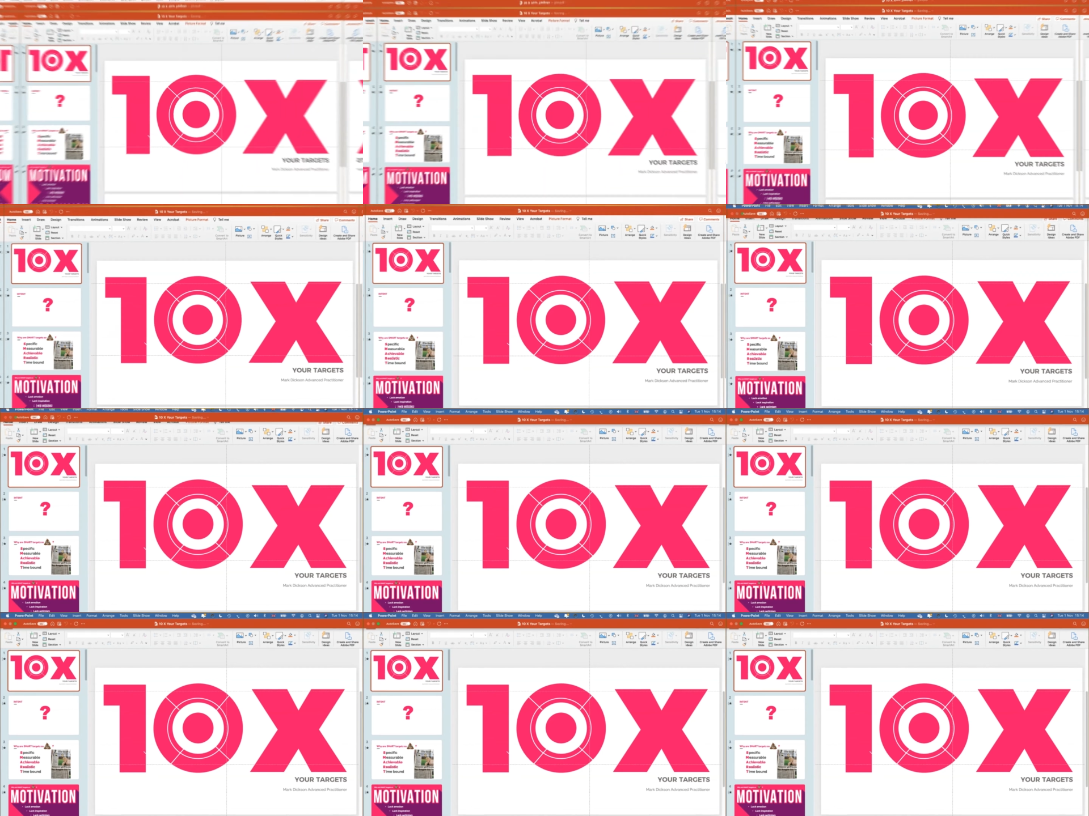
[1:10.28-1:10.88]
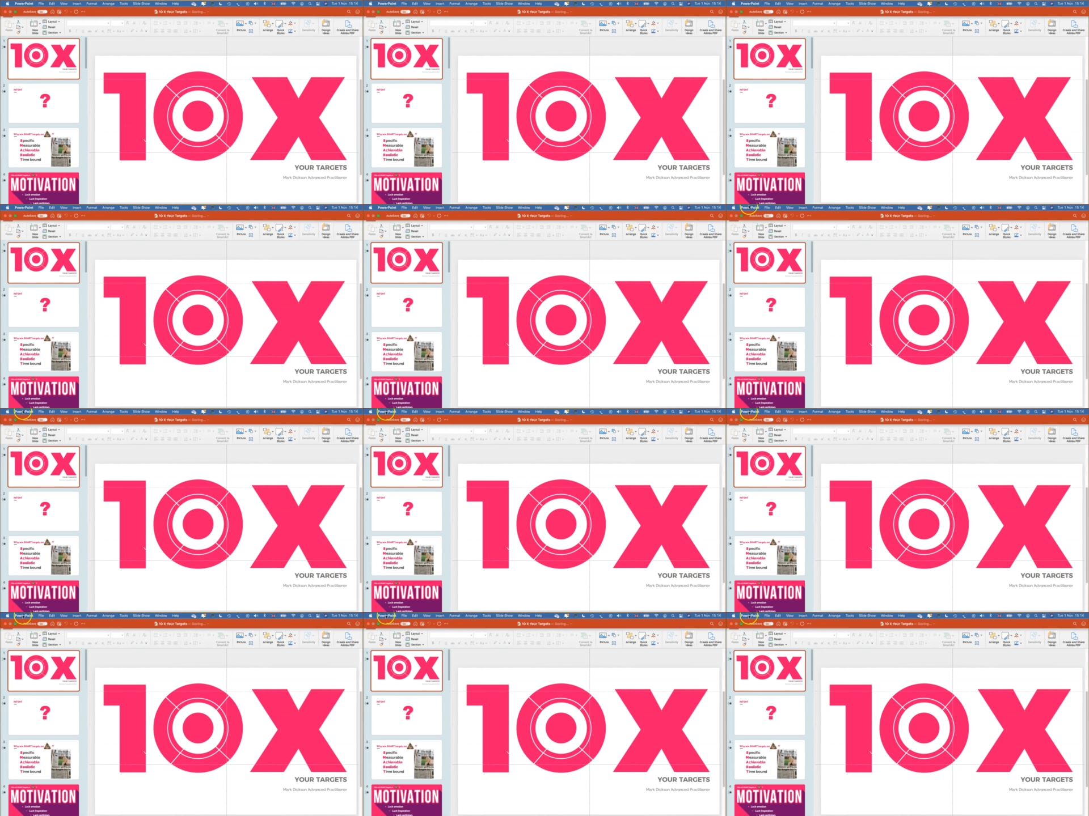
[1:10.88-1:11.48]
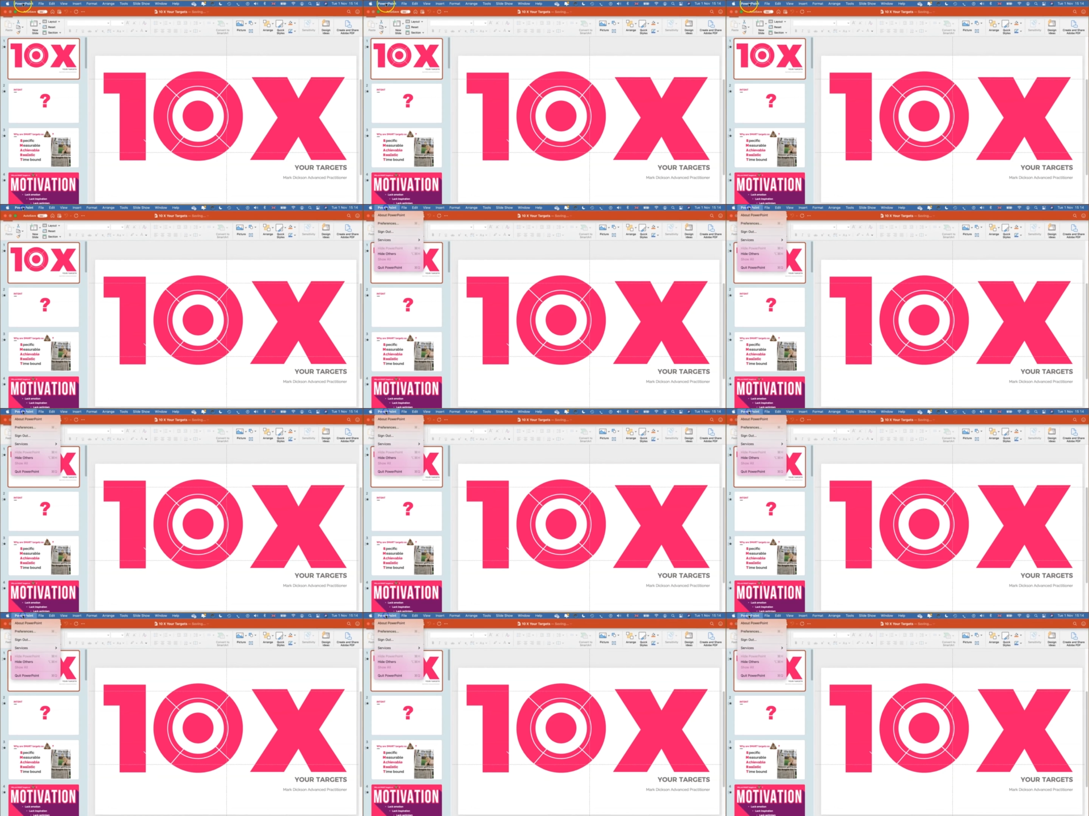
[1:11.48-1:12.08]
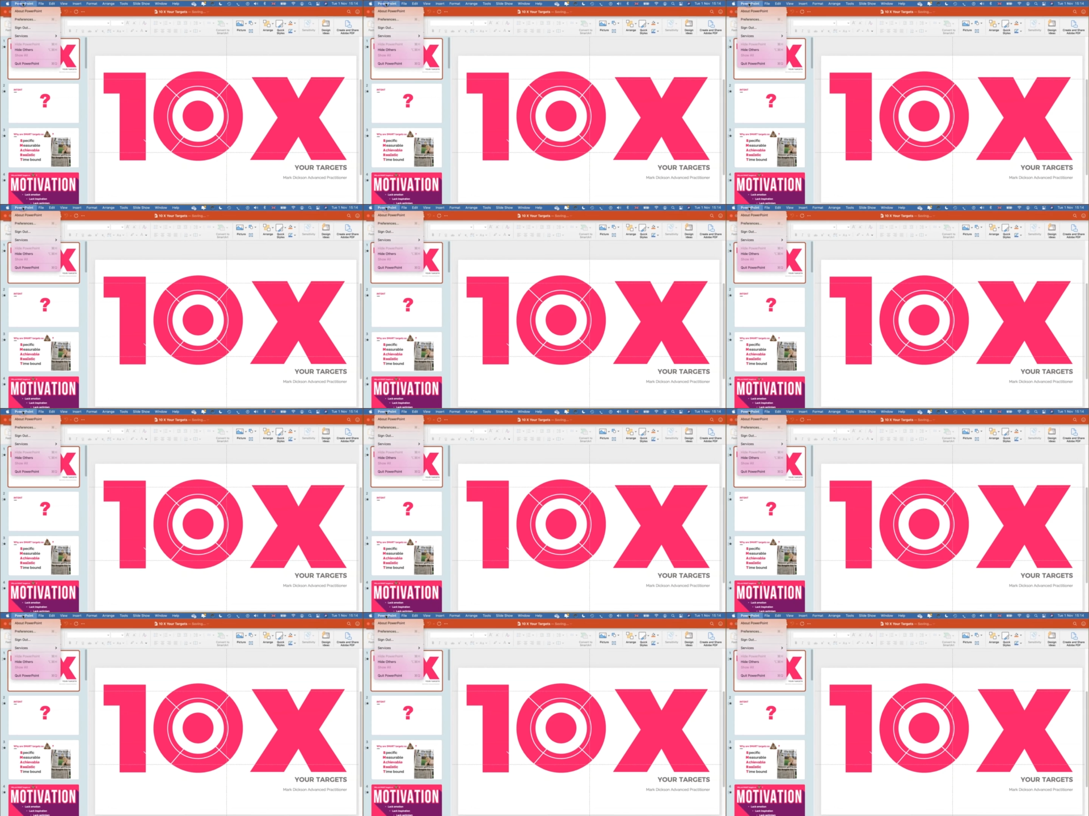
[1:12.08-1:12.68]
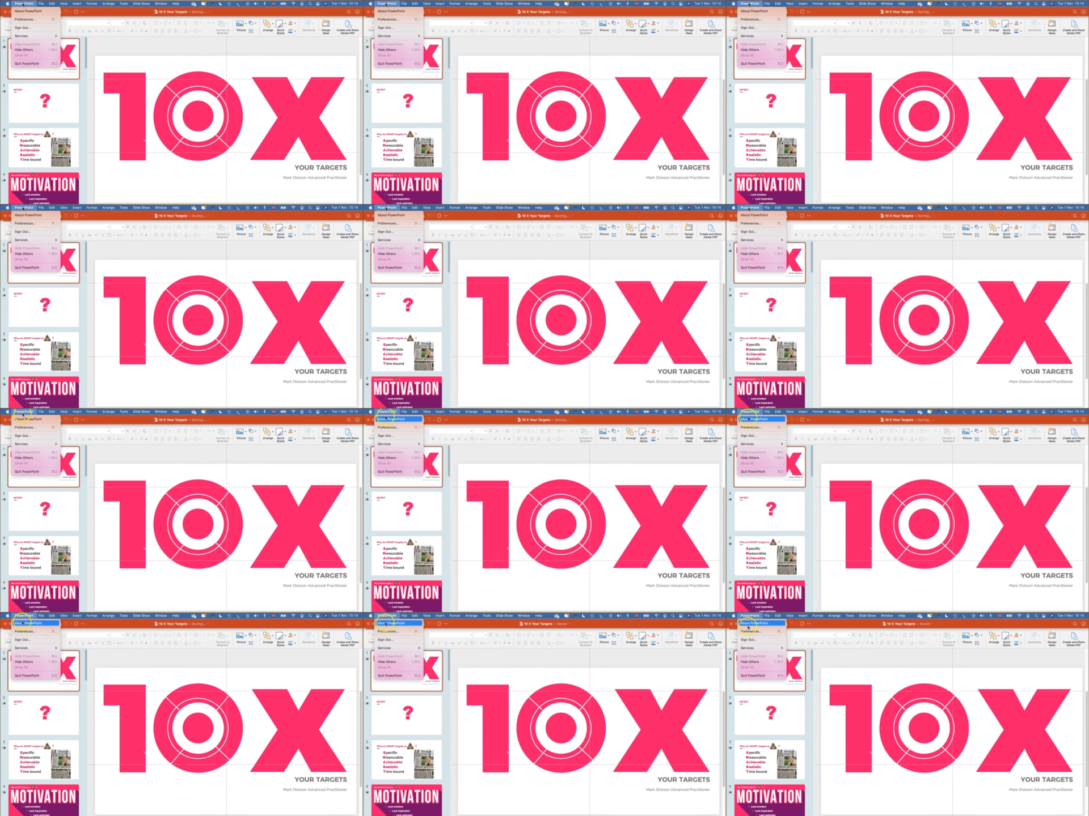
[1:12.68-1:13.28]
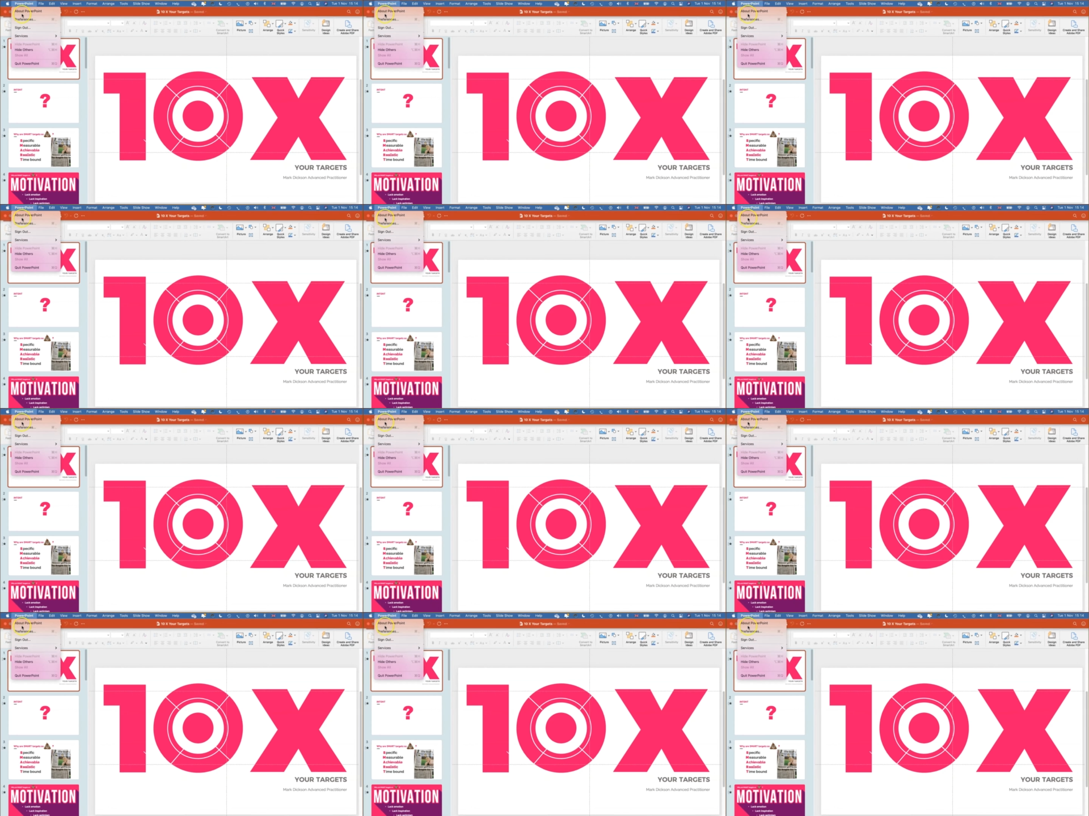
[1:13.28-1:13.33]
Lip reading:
(no speaker visible)